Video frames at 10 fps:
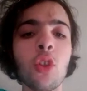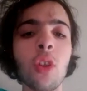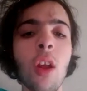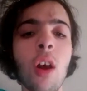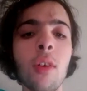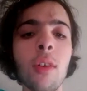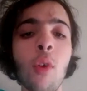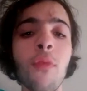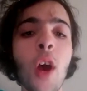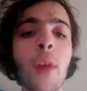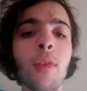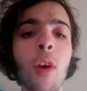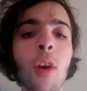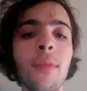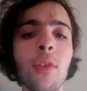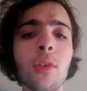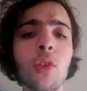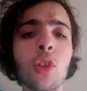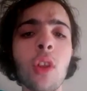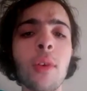Geelong, or 5 in a row in the first quarter.
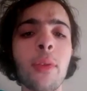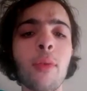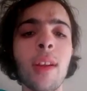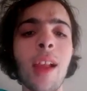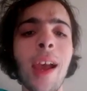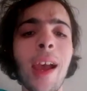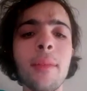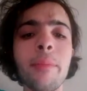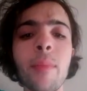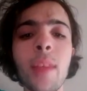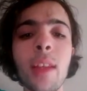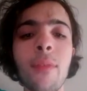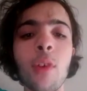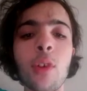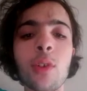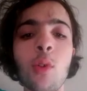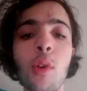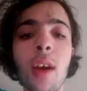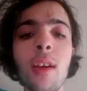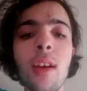Geelong kicked 3 late in that first
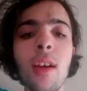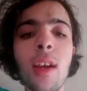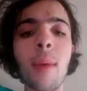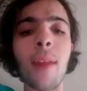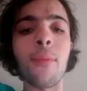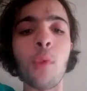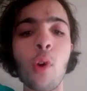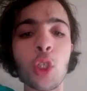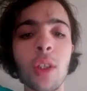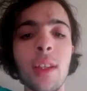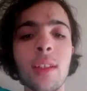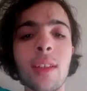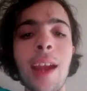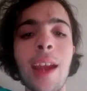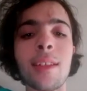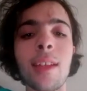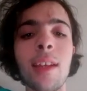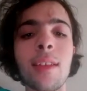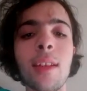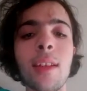quarter. But unfortunately, the Saints'
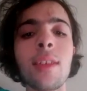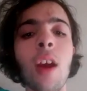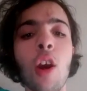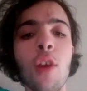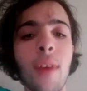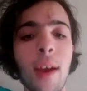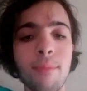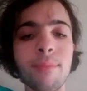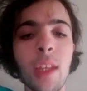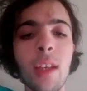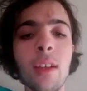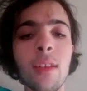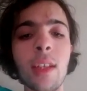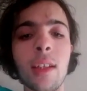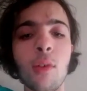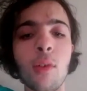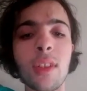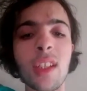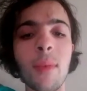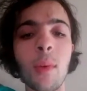season is over. St Kilda
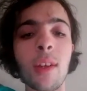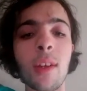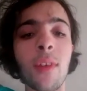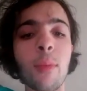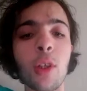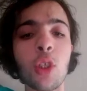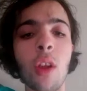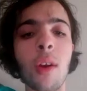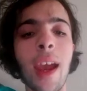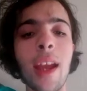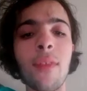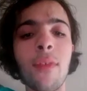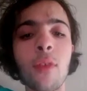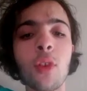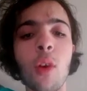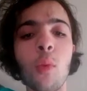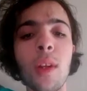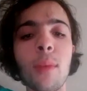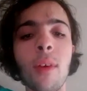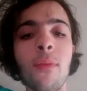71, defeated by Geelong 85. Geelong
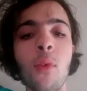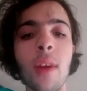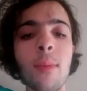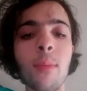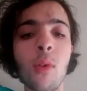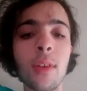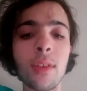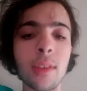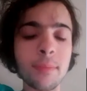winning by 14 points.